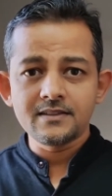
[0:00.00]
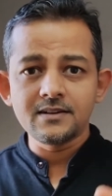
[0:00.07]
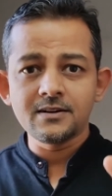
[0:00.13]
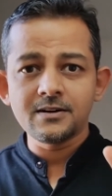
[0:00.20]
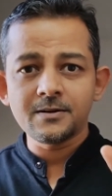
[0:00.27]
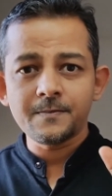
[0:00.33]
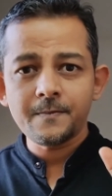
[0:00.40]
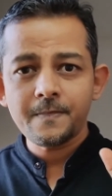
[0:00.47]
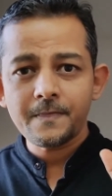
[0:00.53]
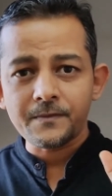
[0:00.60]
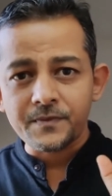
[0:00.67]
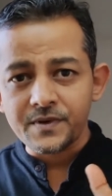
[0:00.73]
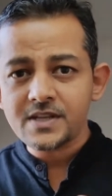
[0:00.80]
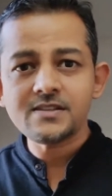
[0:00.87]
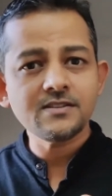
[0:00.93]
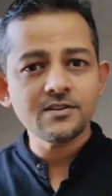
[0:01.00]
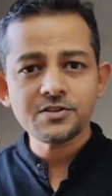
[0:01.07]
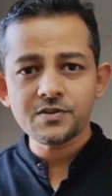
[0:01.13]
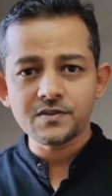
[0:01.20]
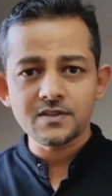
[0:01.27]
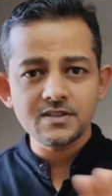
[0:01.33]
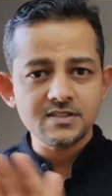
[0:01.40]
The
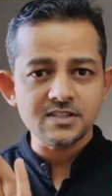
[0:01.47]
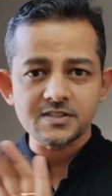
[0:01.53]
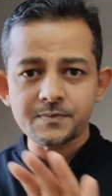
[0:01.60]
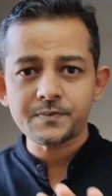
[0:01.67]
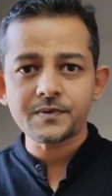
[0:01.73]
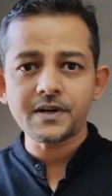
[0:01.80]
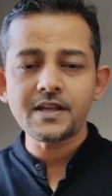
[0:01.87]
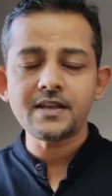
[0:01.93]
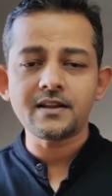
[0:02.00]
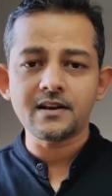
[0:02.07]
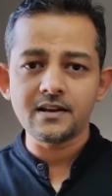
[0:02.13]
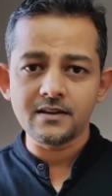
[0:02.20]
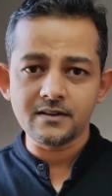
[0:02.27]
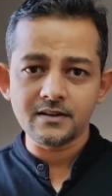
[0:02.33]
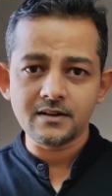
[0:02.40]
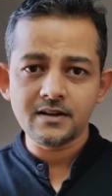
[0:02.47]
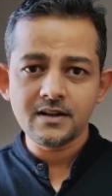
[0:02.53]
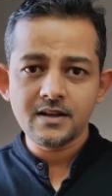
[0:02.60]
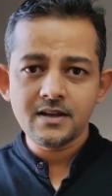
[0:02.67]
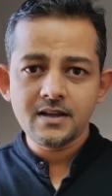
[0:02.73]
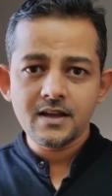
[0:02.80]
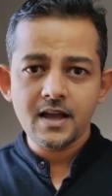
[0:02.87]
research on this is pretty clear.
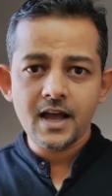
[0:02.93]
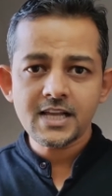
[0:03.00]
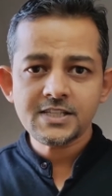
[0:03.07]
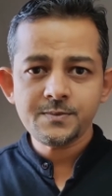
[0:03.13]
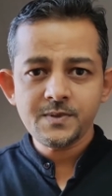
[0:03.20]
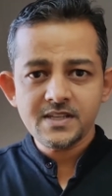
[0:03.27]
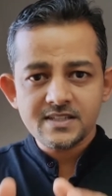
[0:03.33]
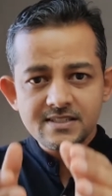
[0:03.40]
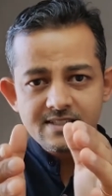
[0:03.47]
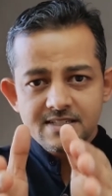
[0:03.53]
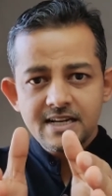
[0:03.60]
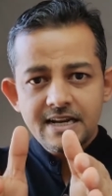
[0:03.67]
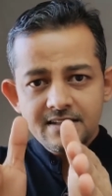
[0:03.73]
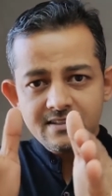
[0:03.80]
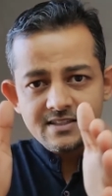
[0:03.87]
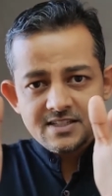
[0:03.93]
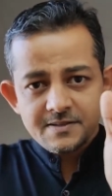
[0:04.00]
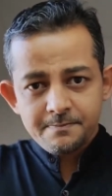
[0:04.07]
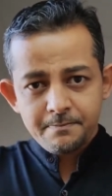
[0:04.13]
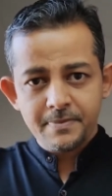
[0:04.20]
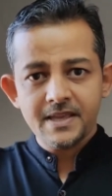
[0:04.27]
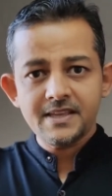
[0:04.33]
As we extend the
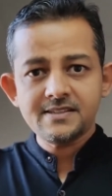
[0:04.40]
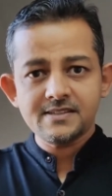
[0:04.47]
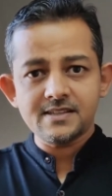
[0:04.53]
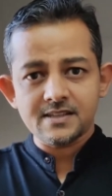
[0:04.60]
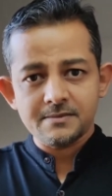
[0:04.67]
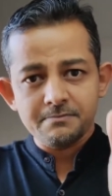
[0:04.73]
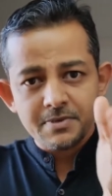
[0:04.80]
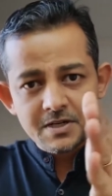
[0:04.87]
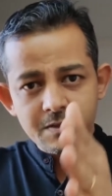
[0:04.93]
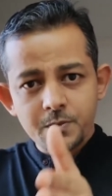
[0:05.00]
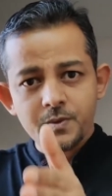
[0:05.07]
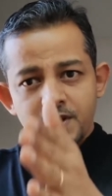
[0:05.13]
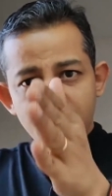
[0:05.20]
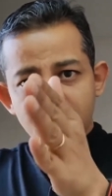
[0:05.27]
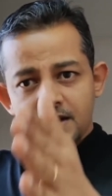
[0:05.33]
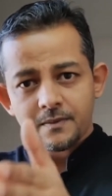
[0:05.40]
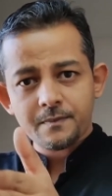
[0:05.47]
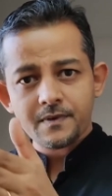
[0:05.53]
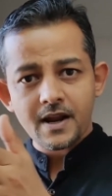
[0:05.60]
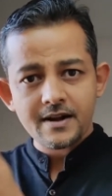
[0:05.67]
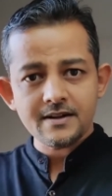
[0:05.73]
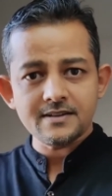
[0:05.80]
spacing between
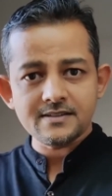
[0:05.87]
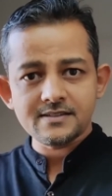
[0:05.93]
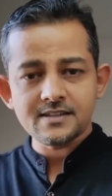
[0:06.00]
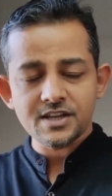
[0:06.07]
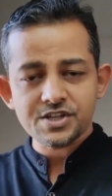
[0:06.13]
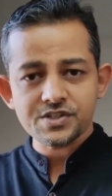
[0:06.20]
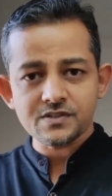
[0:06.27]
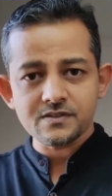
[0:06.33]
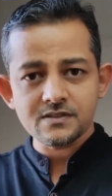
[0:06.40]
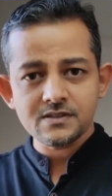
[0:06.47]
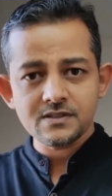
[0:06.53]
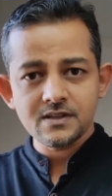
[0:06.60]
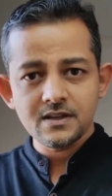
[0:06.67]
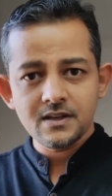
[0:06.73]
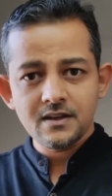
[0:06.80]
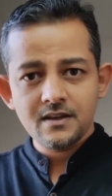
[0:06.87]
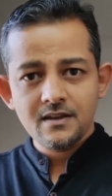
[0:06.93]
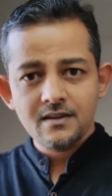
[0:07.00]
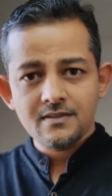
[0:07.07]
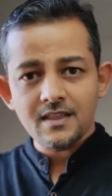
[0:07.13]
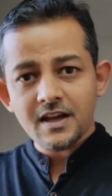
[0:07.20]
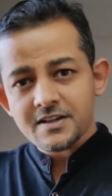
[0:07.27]
our practice sessions,
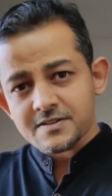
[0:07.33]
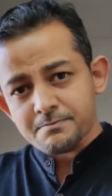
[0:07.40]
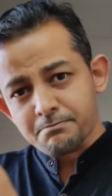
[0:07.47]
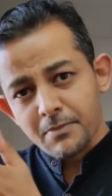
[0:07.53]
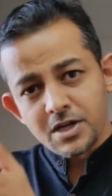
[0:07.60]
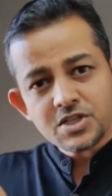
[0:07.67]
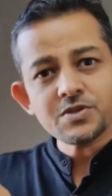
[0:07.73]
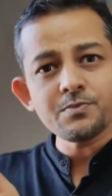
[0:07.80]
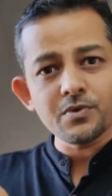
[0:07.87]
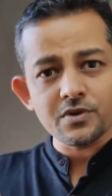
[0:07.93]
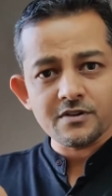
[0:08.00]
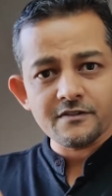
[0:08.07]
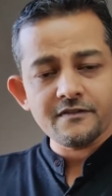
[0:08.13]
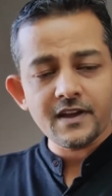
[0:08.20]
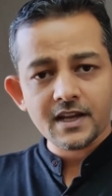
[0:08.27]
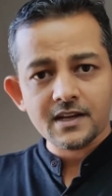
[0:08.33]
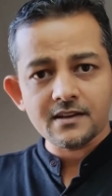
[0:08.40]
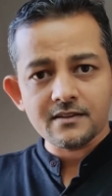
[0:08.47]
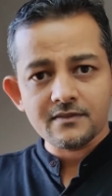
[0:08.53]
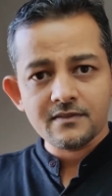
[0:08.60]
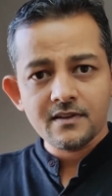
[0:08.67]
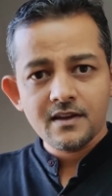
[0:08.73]
that is much more
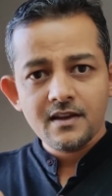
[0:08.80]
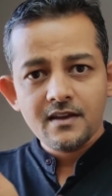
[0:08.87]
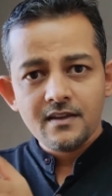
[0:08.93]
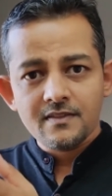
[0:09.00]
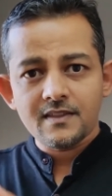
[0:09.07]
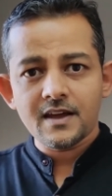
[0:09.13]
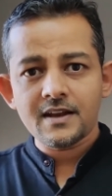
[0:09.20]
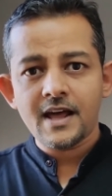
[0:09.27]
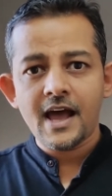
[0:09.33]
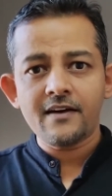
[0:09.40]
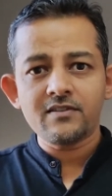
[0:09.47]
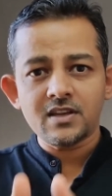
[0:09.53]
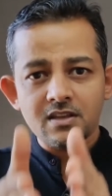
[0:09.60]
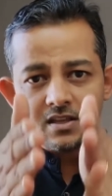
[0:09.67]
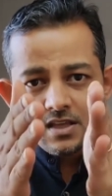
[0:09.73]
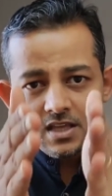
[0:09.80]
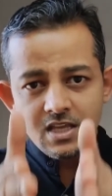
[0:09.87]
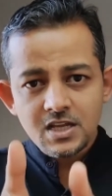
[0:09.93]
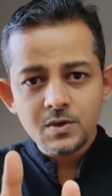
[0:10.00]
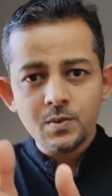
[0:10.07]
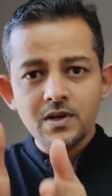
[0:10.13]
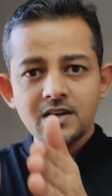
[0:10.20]
effective than having
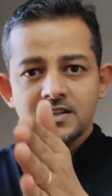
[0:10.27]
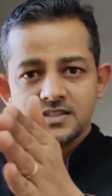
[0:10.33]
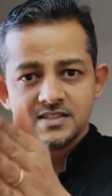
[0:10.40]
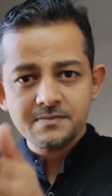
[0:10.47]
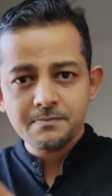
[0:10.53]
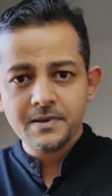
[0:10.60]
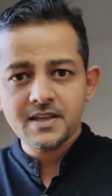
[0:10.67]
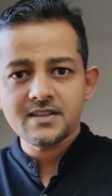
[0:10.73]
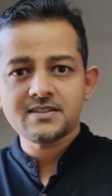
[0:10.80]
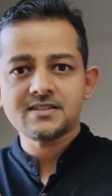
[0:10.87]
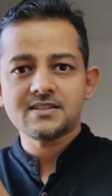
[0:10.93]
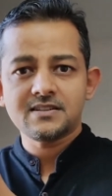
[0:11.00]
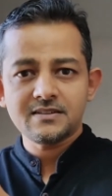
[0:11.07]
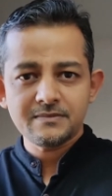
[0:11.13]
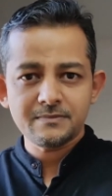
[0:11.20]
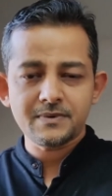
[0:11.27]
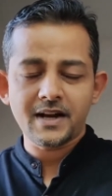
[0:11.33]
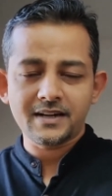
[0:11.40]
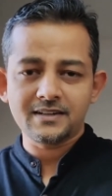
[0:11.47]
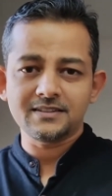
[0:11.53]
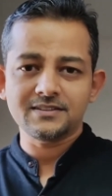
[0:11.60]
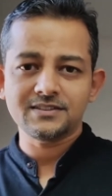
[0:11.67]
equally spaced
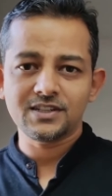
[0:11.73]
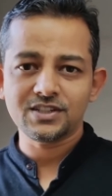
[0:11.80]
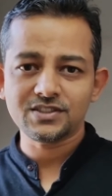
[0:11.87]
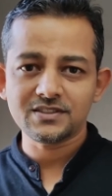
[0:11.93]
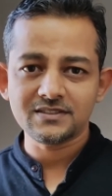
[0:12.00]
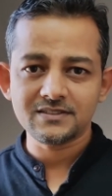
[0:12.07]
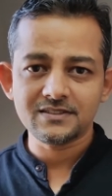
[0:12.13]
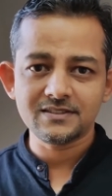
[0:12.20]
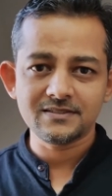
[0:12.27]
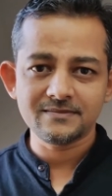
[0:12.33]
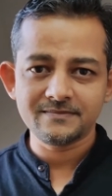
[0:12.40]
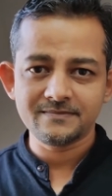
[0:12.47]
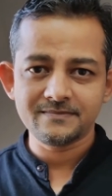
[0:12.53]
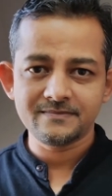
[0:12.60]
practice sessions.